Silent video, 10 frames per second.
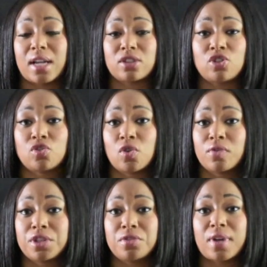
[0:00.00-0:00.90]
got the
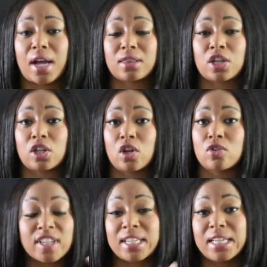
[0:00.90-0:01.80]
jewelry. You've got the
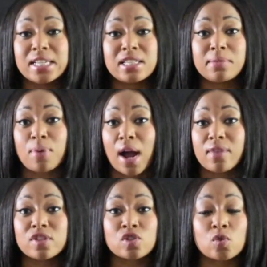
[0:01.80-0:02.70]
clothes. The kid's in
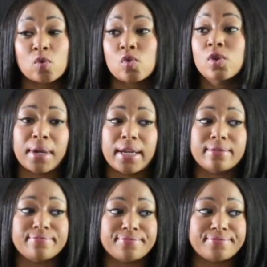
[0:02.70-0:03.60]
private school.
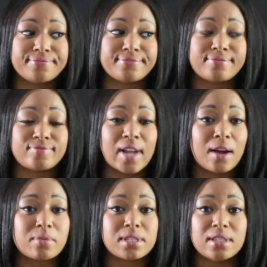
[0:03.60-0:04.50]
But
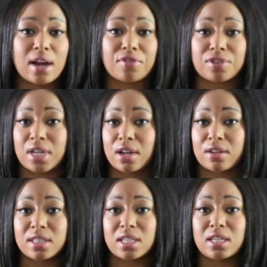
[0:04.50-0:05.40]
that was never
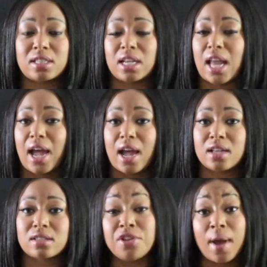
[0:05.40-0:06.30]
guaranteed to
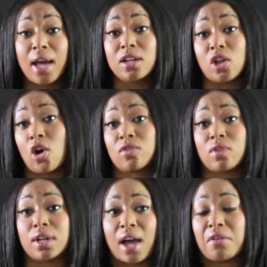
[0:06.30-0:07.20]
last. You had a long
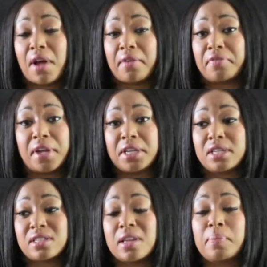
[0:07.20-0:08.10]
run. I don't have
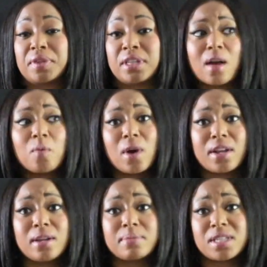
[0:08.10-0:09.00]
any sympathy. I
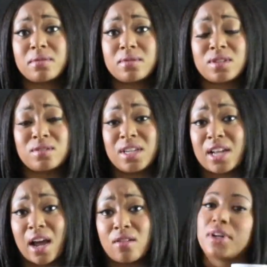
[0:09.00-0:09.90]
want him to, to
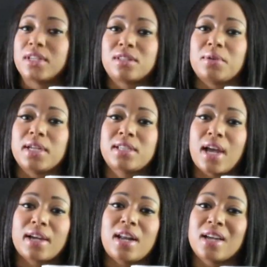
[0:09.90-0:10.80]
get out is to
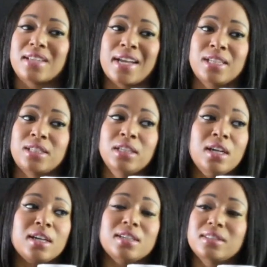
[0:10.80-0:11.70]
antagonize Angie
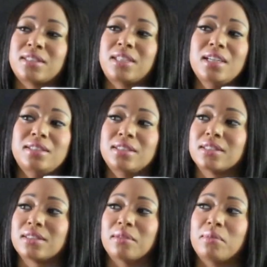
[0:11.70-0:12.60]
because she's
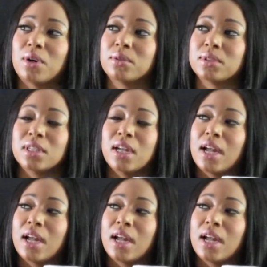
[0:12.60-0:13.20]
just the most